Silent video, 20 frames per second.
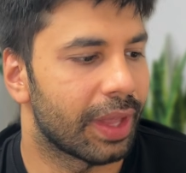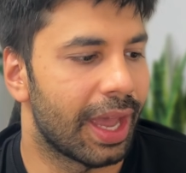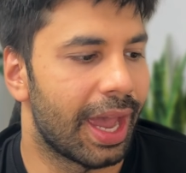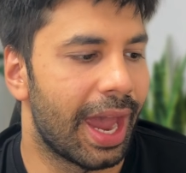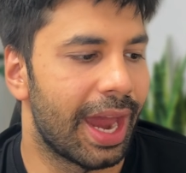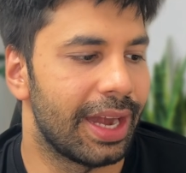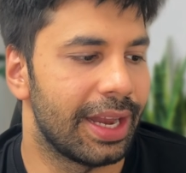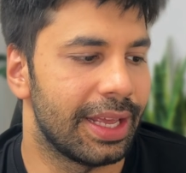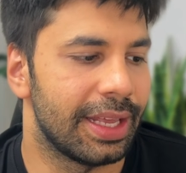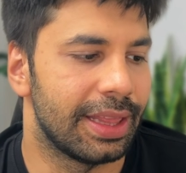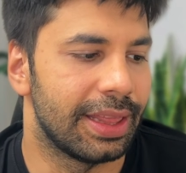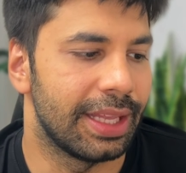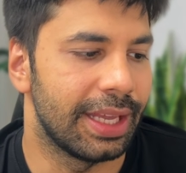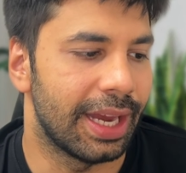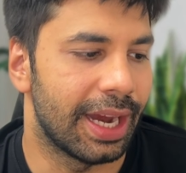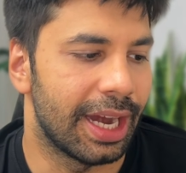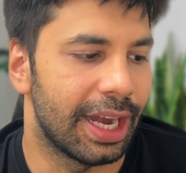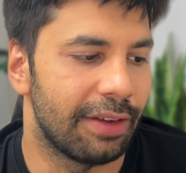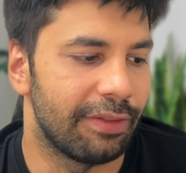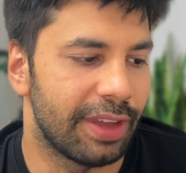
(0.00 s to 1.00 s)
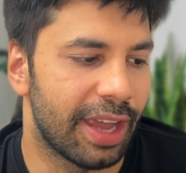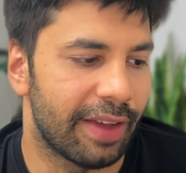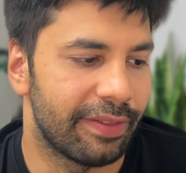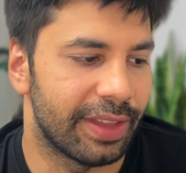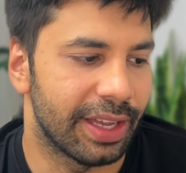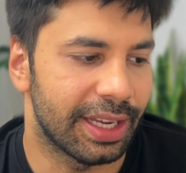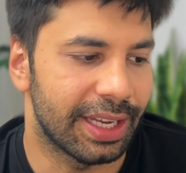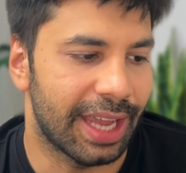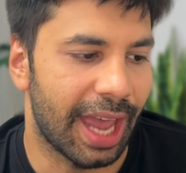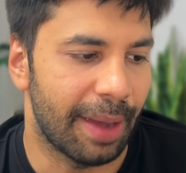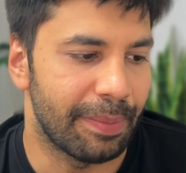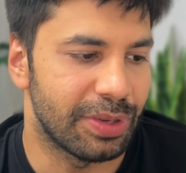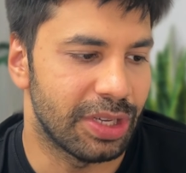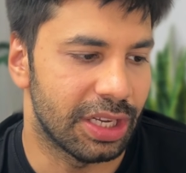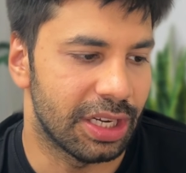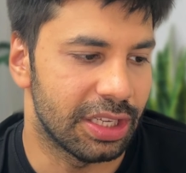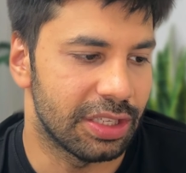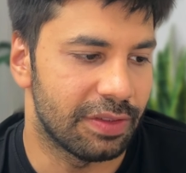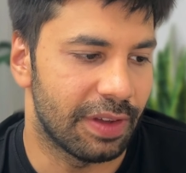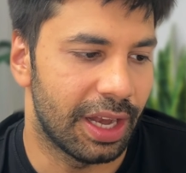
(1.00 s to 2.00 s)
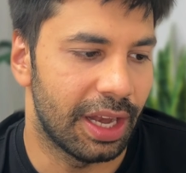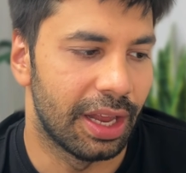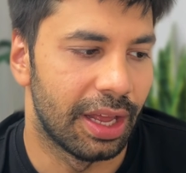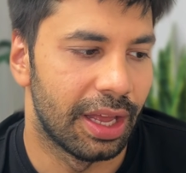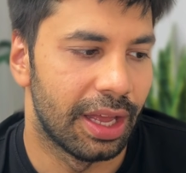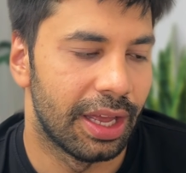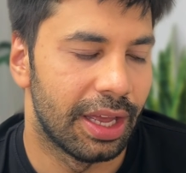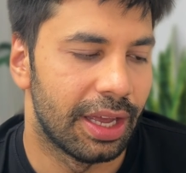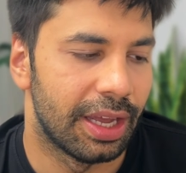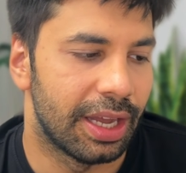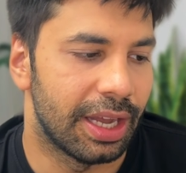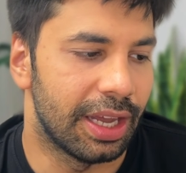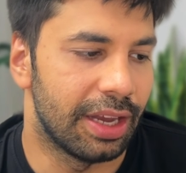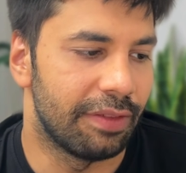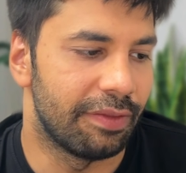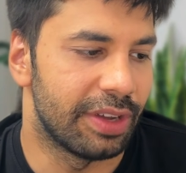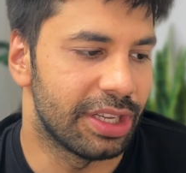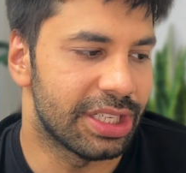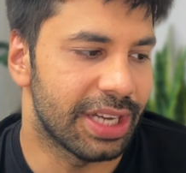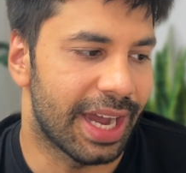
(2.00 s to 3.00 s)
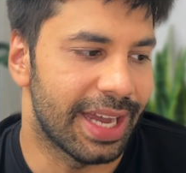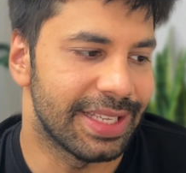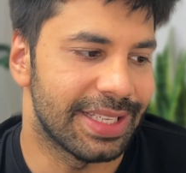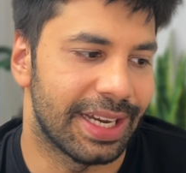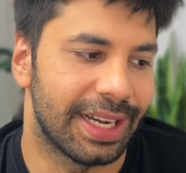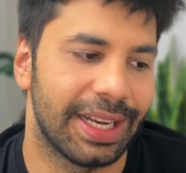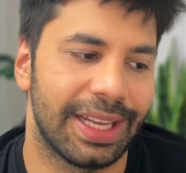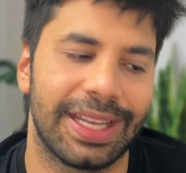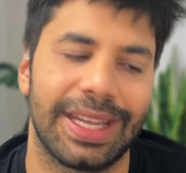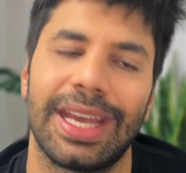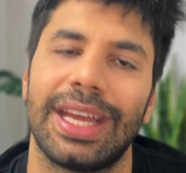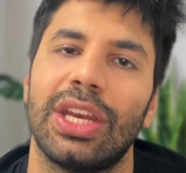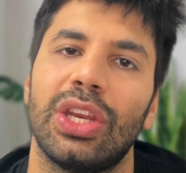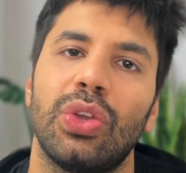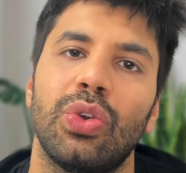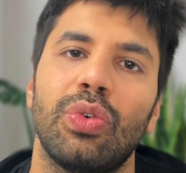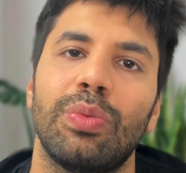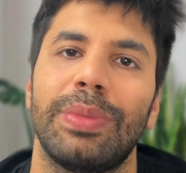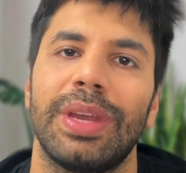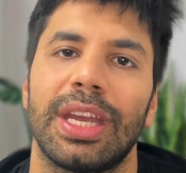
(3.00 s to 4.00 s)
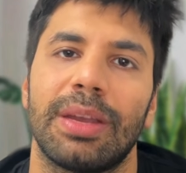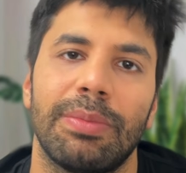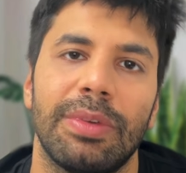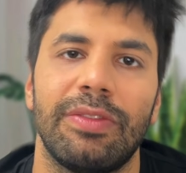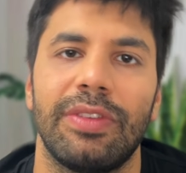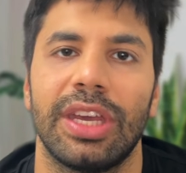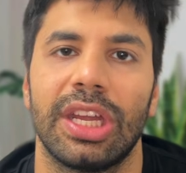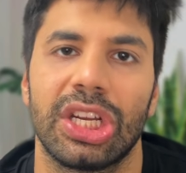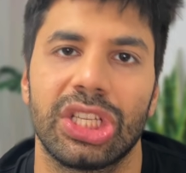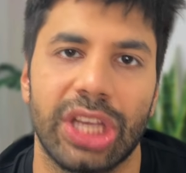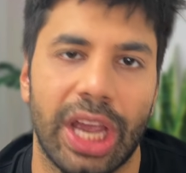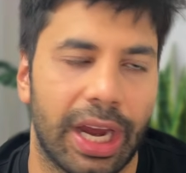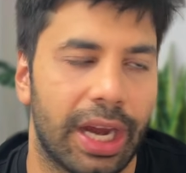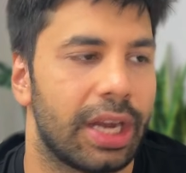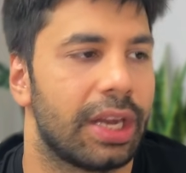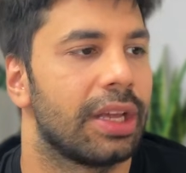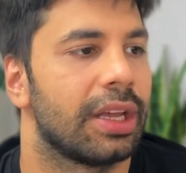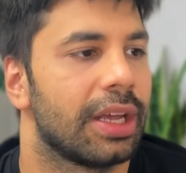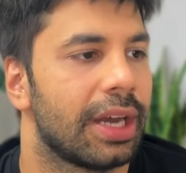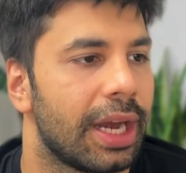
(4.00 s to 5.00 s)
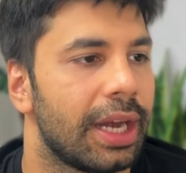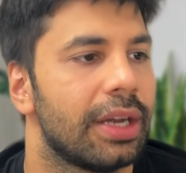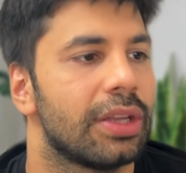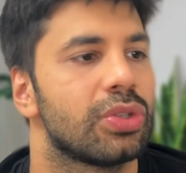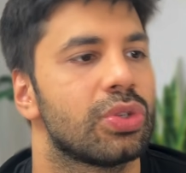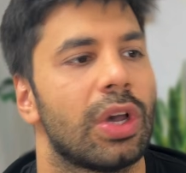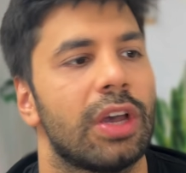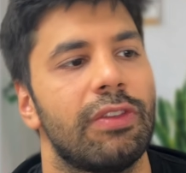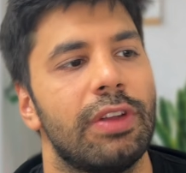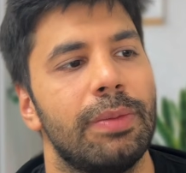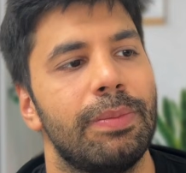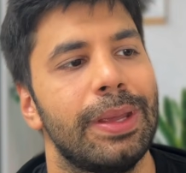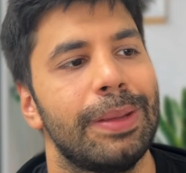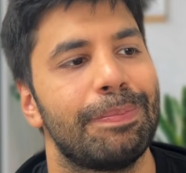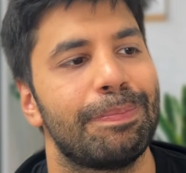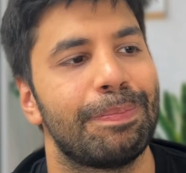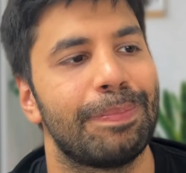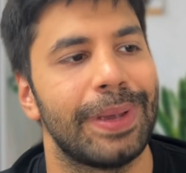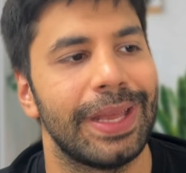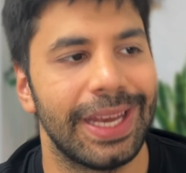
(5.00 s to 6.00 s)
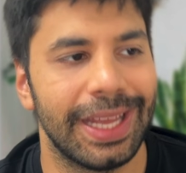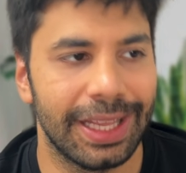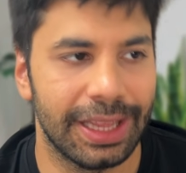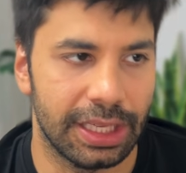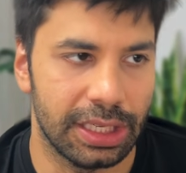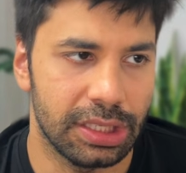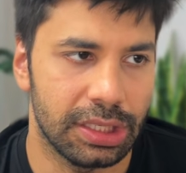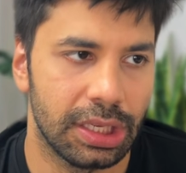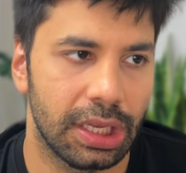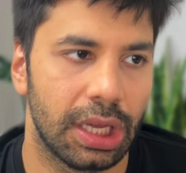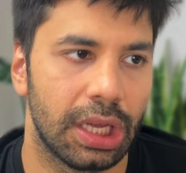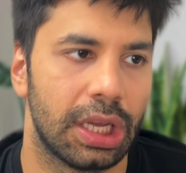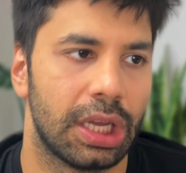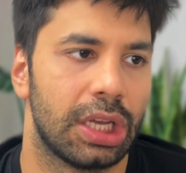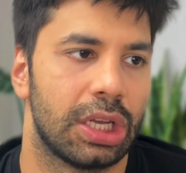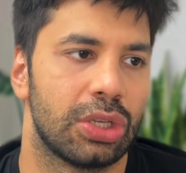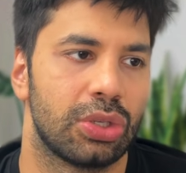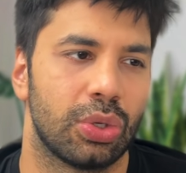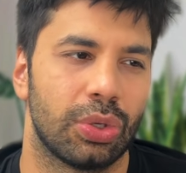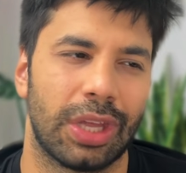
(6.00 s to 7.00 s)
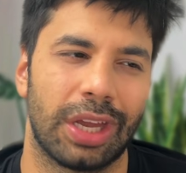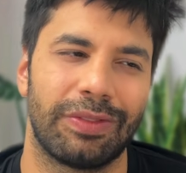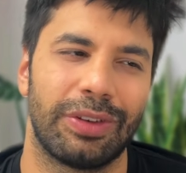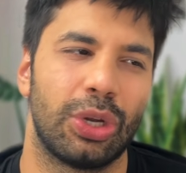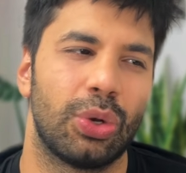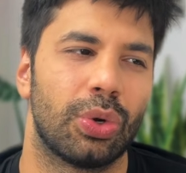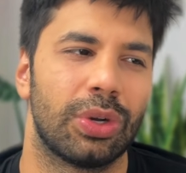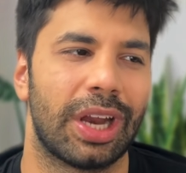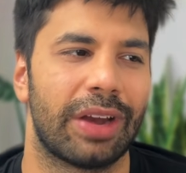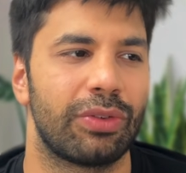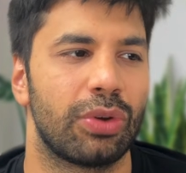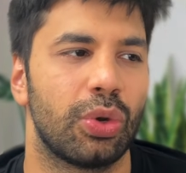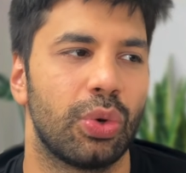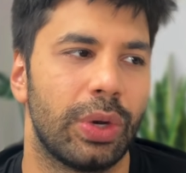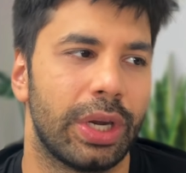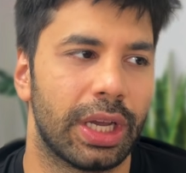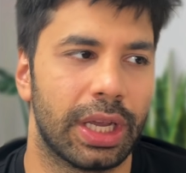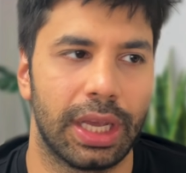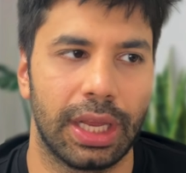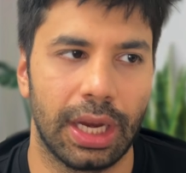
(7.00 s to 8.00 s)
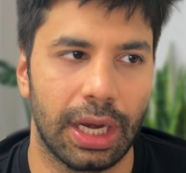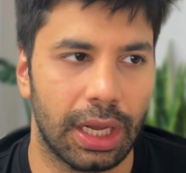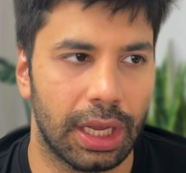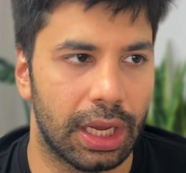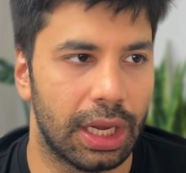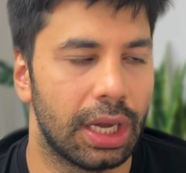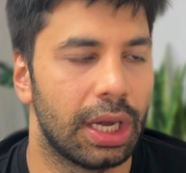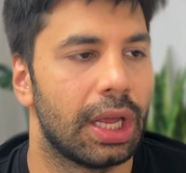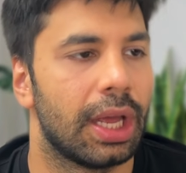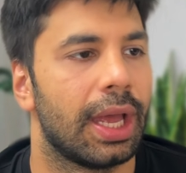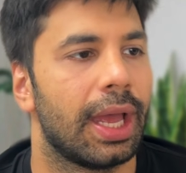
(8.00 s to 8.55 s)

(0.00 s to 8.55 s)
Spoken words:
And in the end, we have the caption as well, in which I send, can you make me wear a jacket, right? So I will be pinning this so that we don't have to do it again and again.